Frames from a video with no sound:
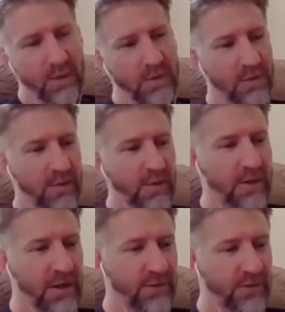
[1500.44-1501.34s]
I would throw
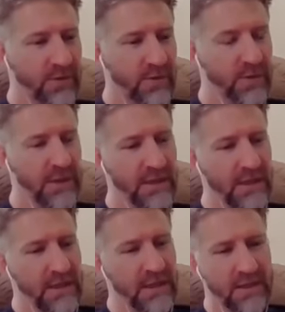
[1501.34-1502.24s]
her out too that
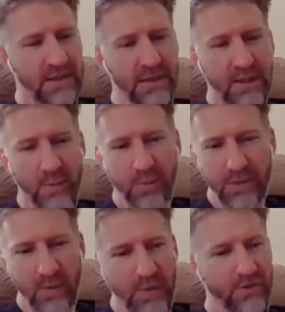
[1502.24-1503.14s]
can help
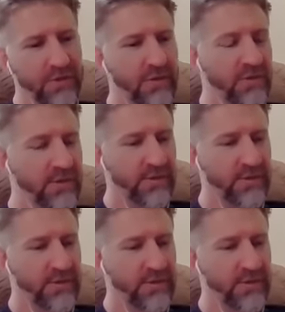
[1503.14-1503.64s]
with questions.